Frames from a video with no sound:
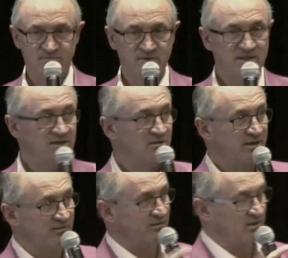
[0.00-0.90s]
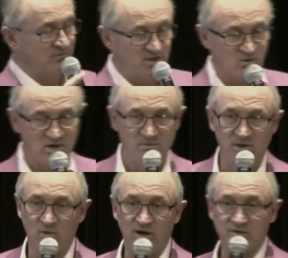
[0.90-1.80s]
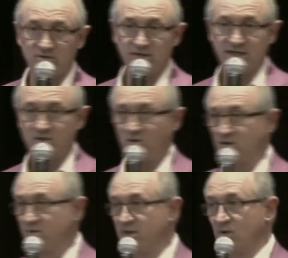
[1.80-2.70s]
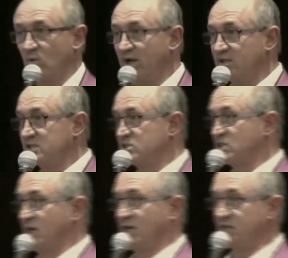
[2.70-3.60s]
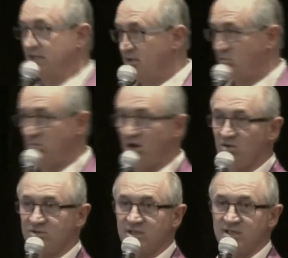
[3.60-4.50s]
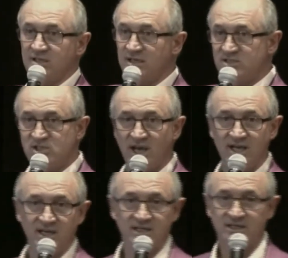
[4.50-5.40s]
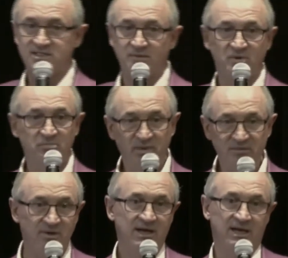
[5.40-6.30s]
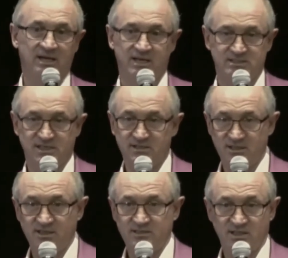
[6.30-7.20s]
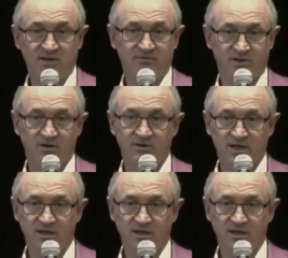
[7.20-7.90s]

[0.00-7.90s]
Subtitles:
If you don't want me to walk through that door, you better weld it shut, bolt it, chain it, because I'm going to beat my head against that thing until I figure it out.